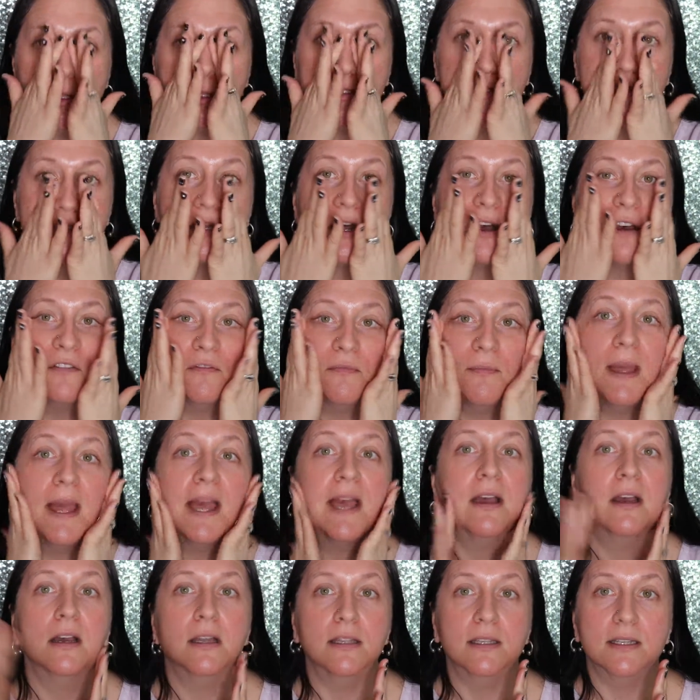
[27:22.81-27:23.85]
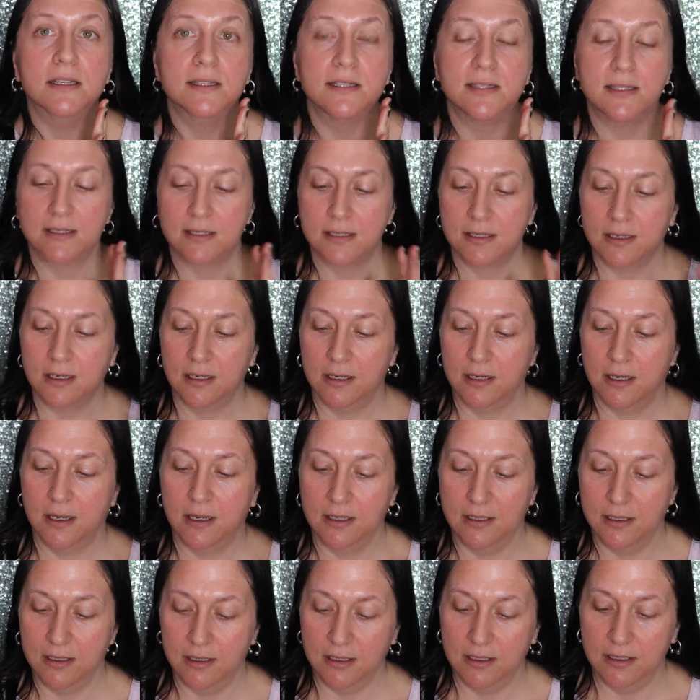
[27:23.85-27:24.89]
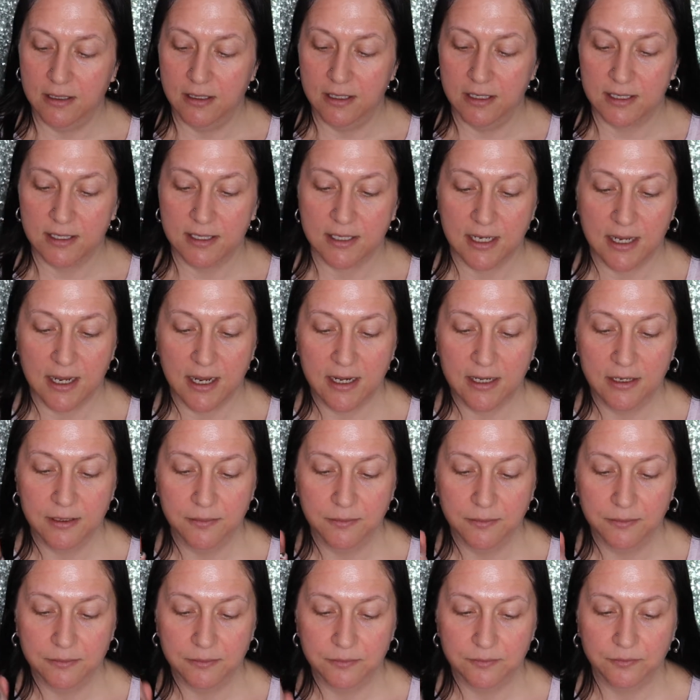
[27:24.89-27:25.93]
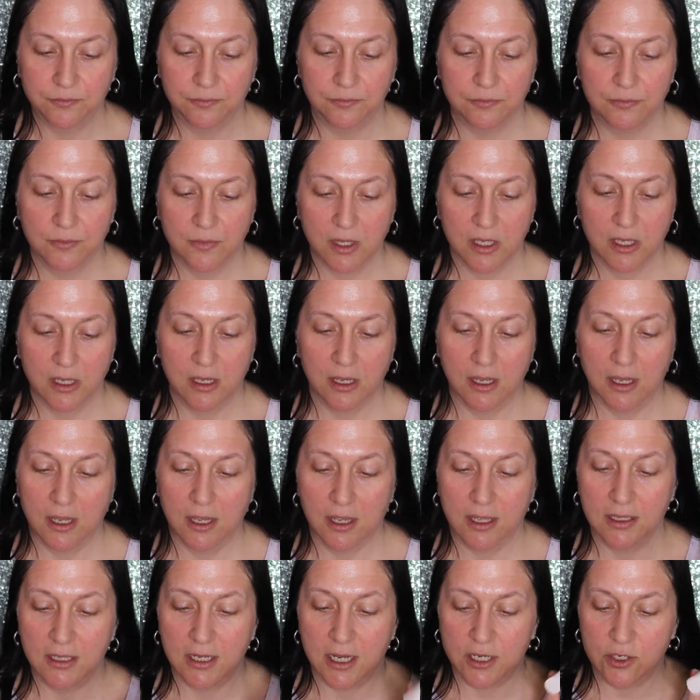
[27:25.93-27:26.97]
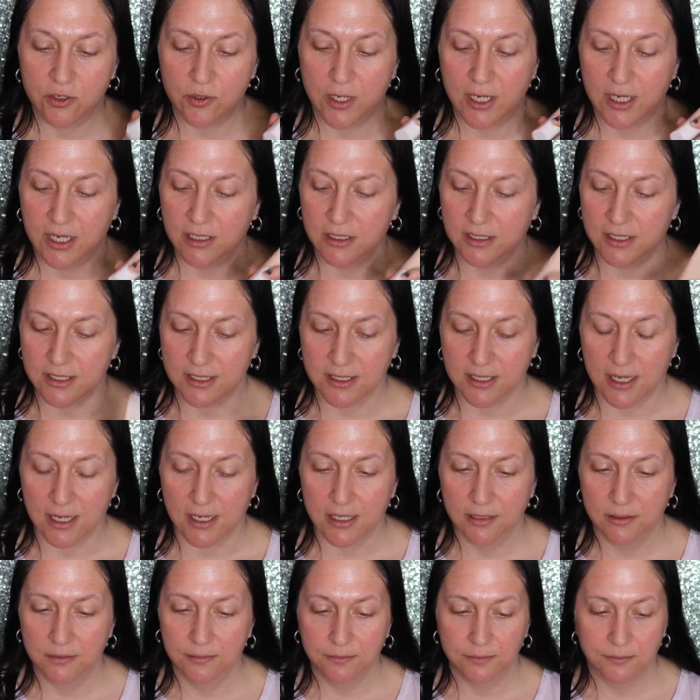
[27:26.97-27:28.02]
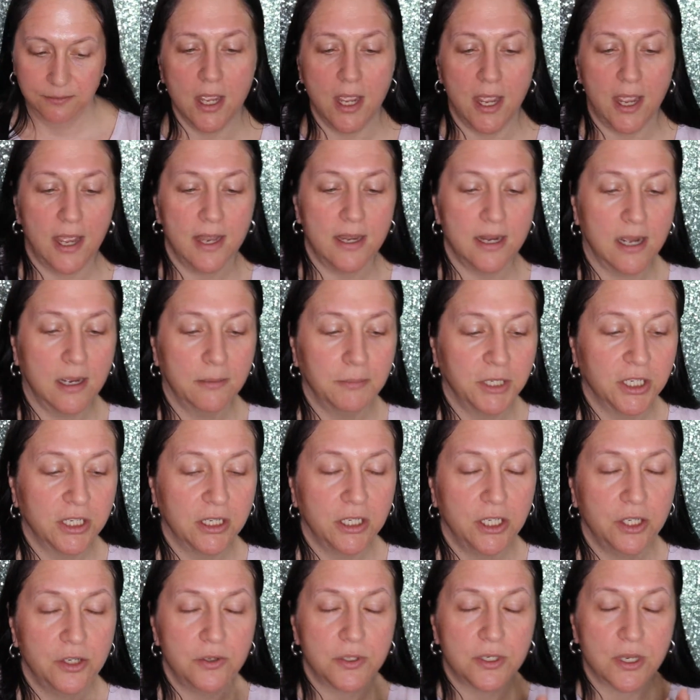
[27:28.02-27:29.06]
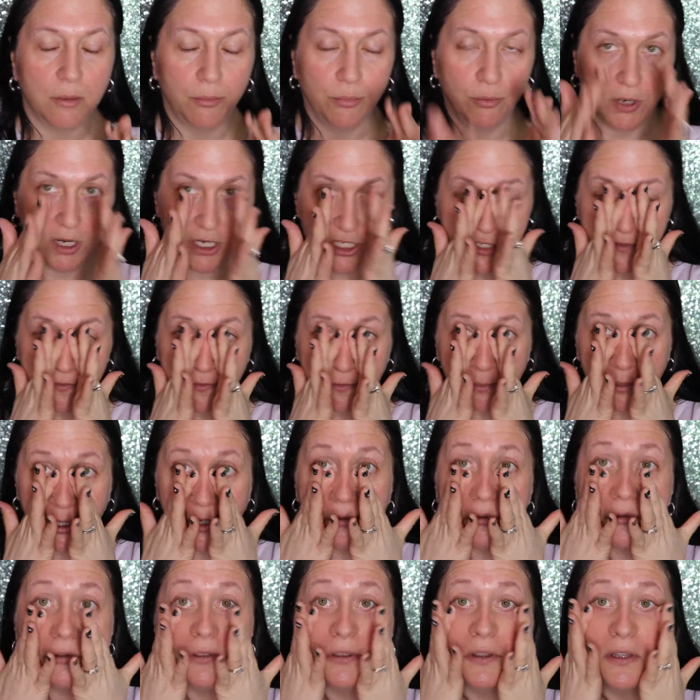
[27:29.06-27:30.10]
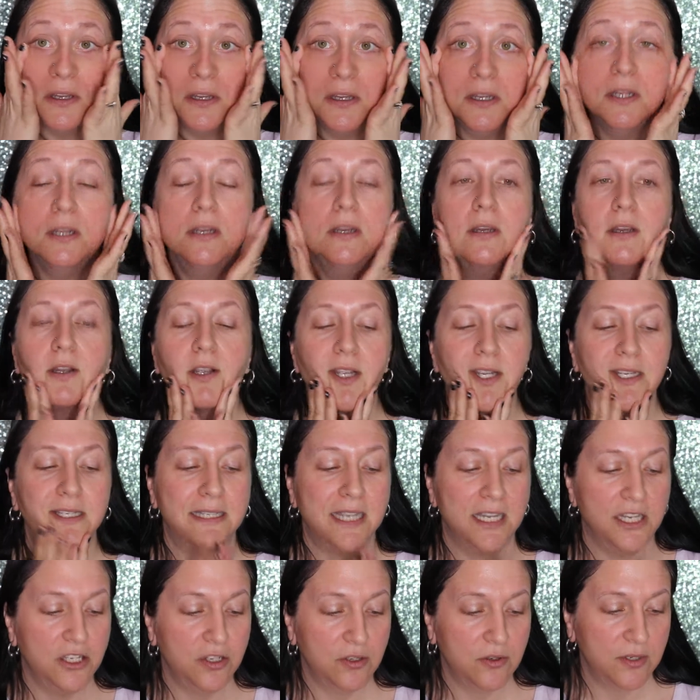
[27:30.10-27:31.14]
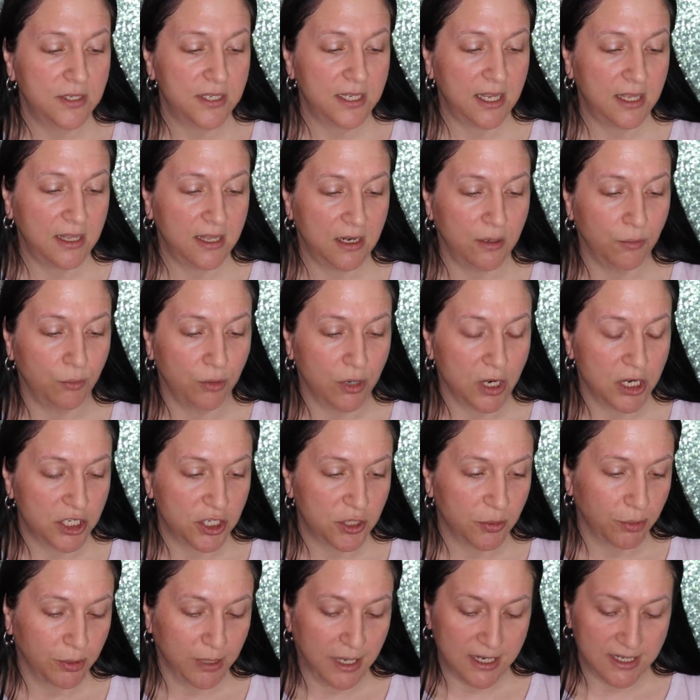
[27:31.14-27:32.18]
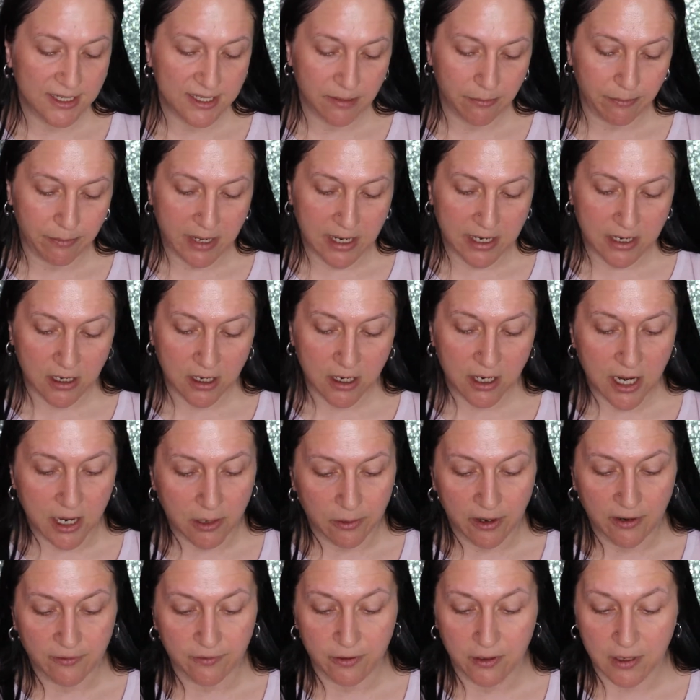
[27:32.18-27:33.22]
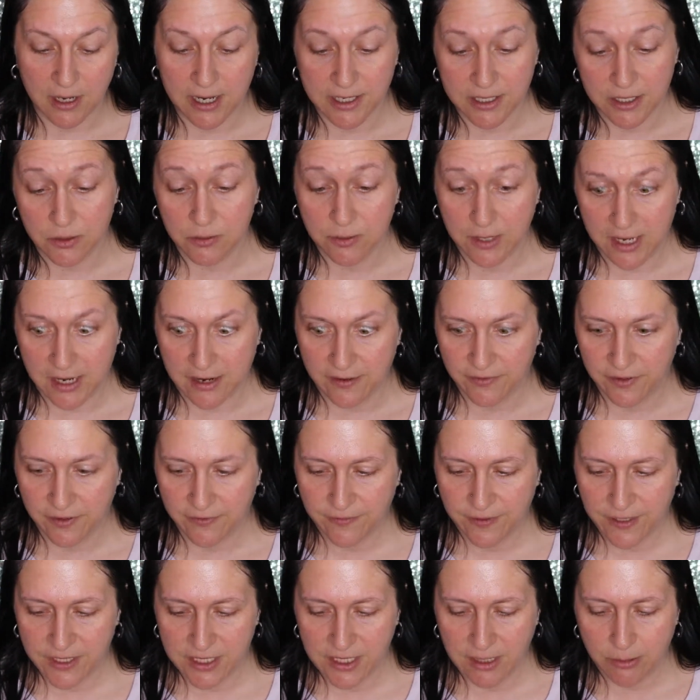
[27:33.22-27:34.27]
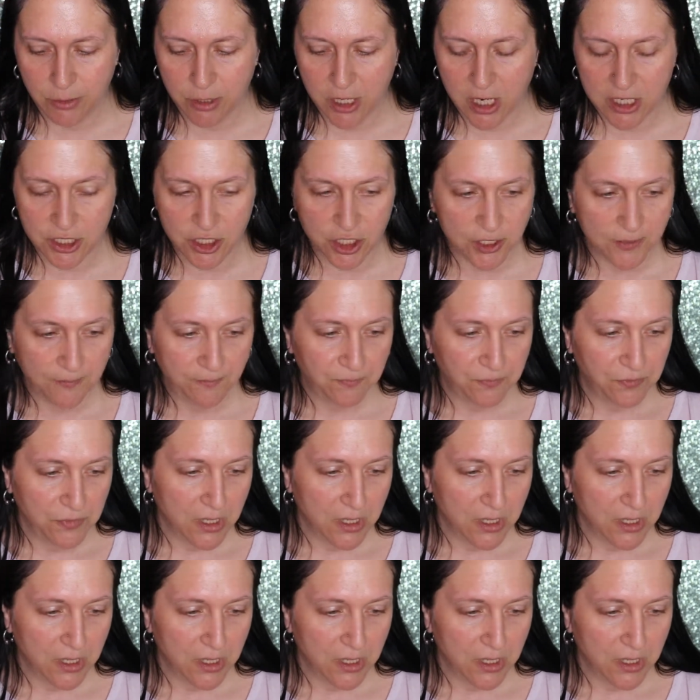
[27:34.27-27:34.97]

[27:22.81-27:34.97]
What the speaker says: the soft matte on this side and the hydrating on this side. And I'm gonna use a brush for both, because they do say that a brush applies it better. However, I don't have the Fenty brush.